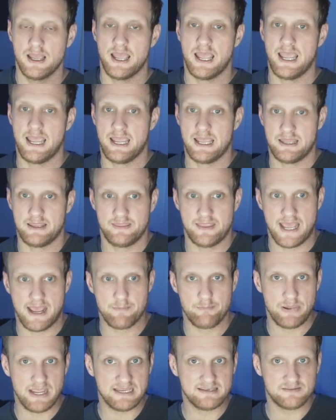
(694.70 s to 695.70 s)
and
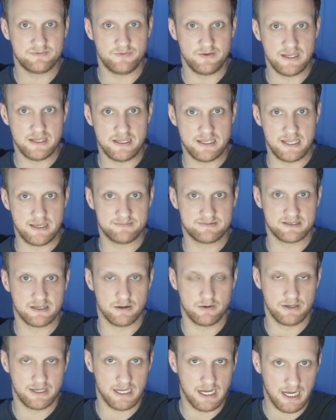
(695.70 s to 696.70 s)
that base fee keeps
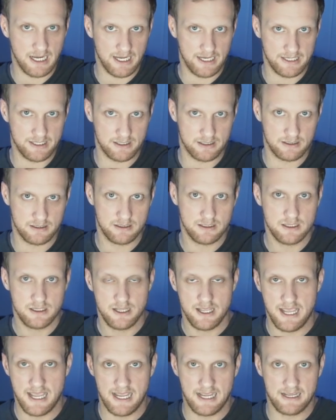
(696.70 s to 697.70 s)
going higher
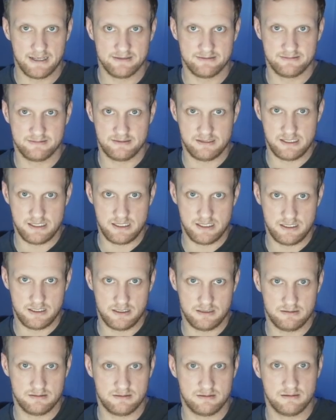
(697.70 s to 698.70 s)
as
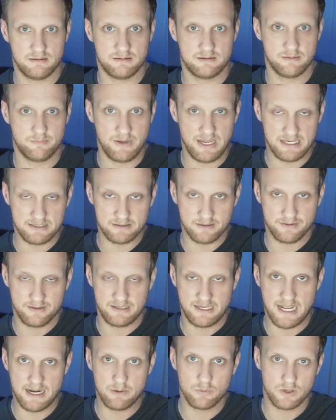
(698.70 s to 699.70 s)
the demand on
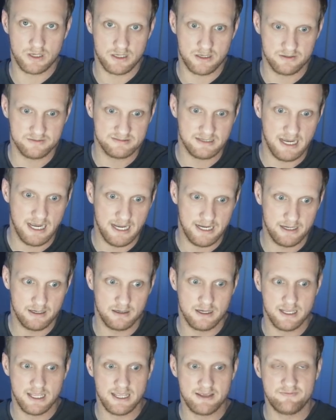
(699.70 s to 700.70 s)
the network goes
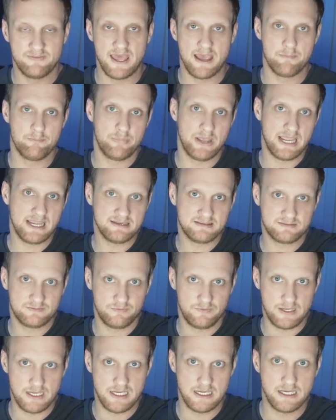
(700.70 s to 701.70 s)
higher, if that base
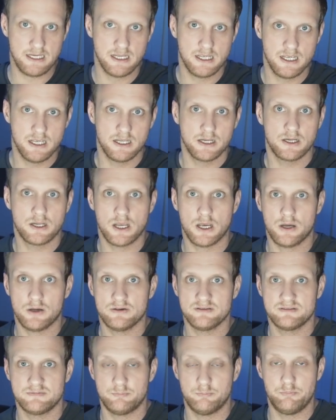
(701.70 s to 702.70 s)
fee
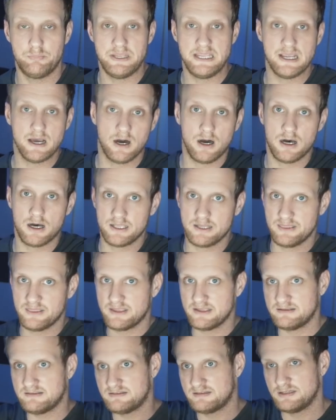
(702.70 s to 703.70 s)
goes beyond
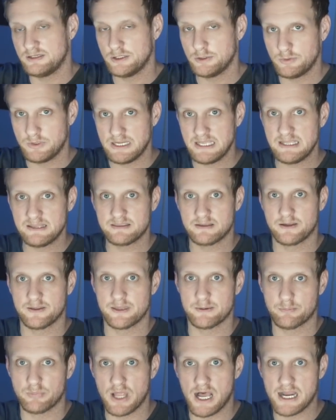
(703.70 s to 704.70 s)
the two ETH on
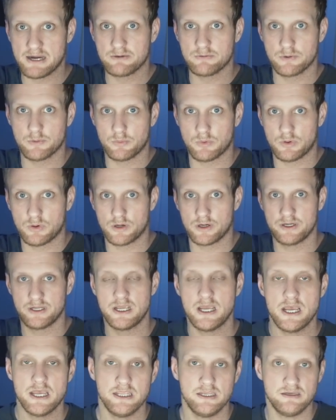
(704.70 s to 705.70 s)
the block reward,
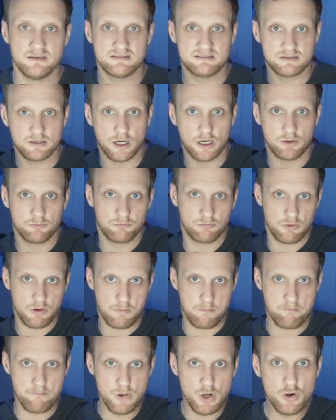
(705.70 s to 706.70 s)
you start
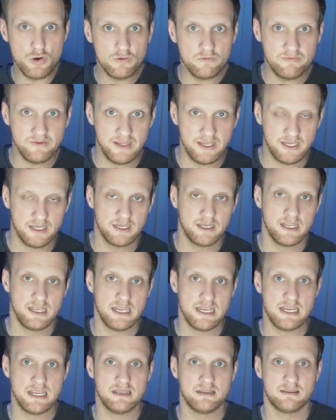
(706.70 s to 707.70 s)
removing
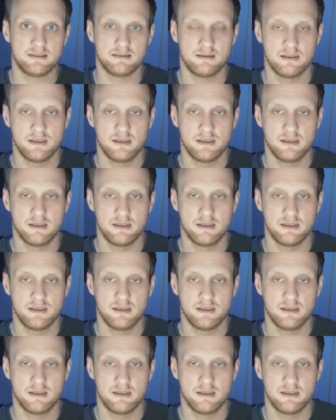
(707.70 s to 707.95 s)
ETH